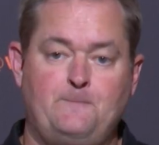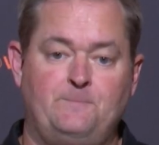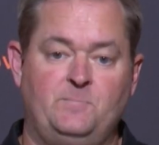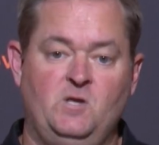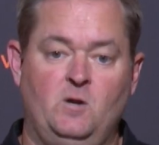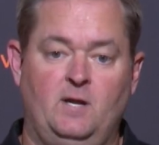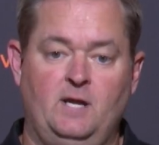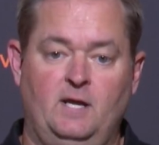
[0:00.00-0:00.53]

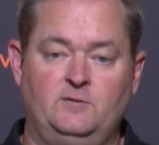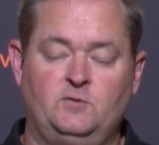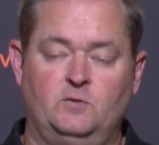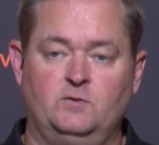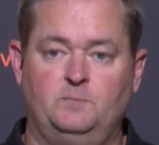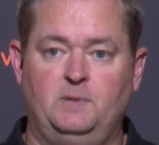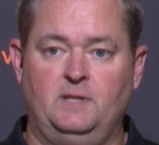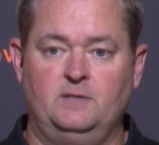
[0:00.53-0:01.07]
you know, I told
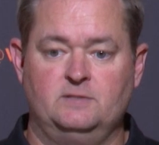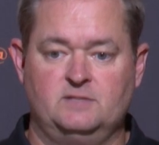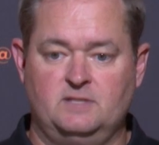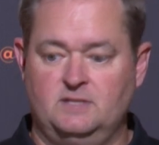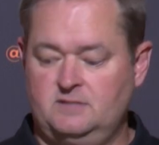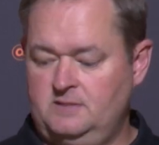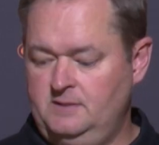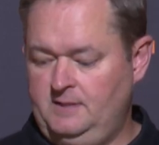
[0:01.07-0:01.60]
the players
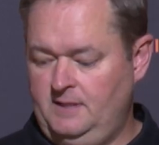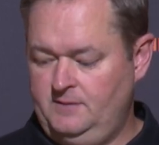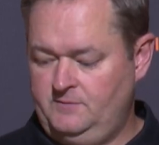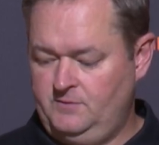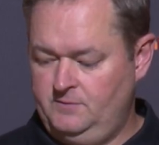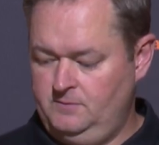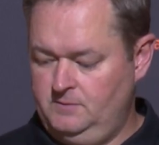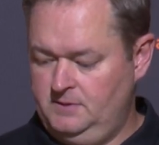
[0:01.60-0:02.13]
this today,
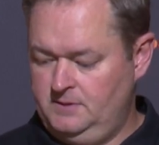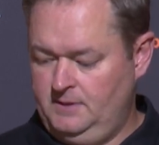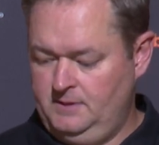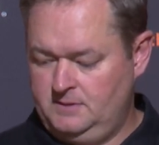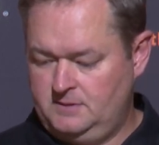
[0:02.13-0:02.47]
too.